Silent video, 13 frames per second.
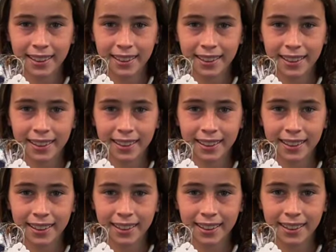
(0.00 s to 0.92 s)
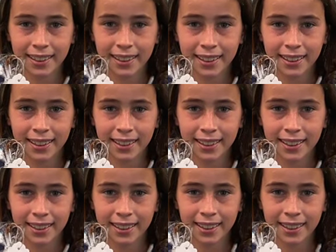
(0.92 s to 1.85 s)

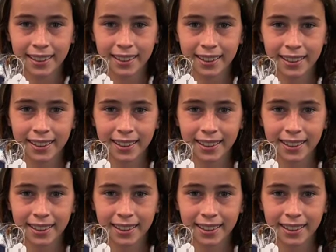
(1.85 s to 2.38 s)
No one is speaking in this clip.